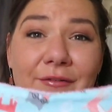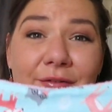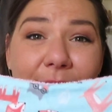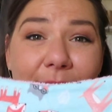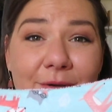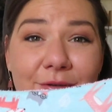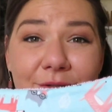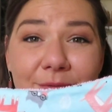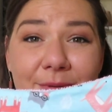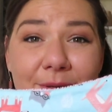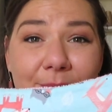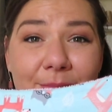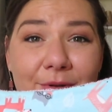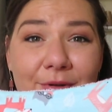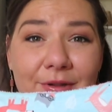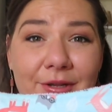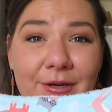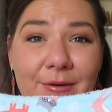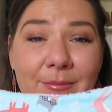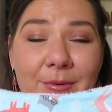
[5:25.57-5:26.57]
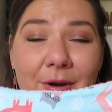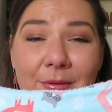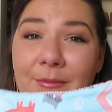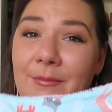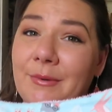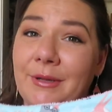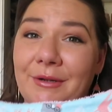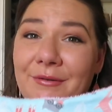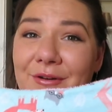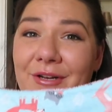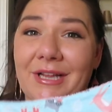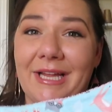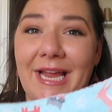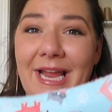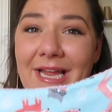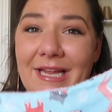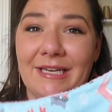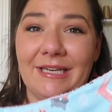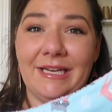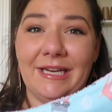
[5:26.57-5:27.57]
for most people they're probably really
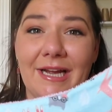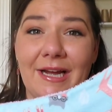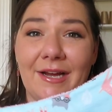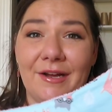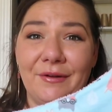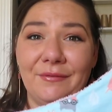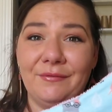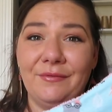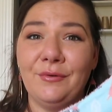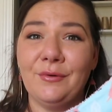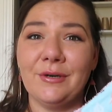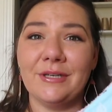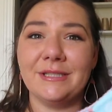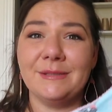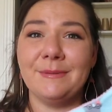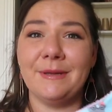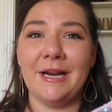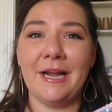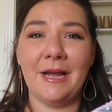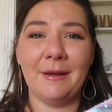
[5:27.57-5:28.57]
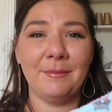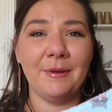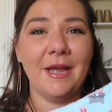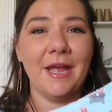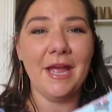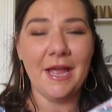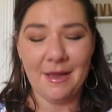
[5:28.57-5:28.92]
handy for spit up,